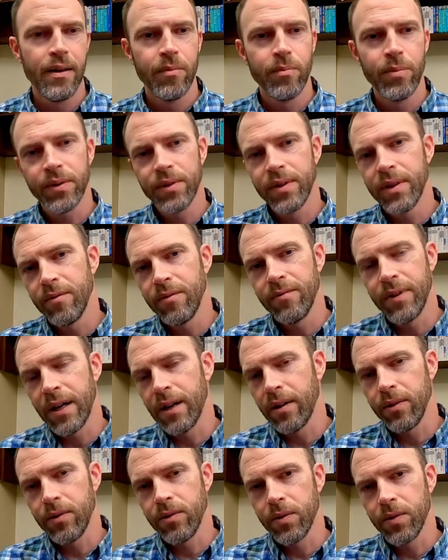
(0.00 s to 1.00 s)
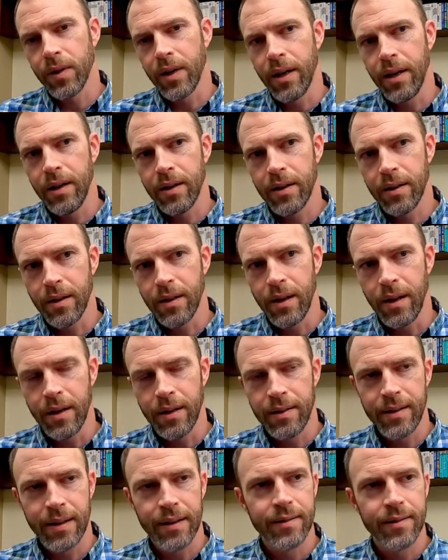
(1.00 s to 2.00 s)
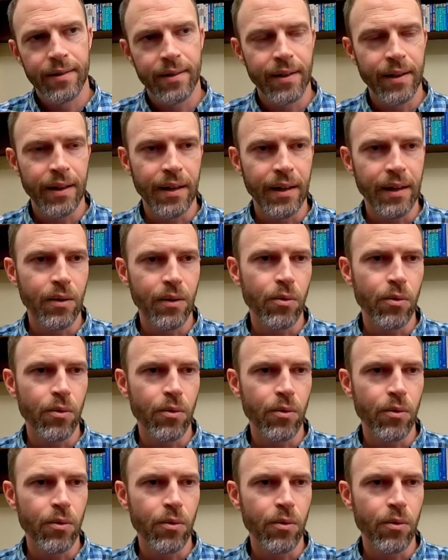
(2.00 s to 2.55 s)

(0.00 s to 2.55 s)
built-in values like density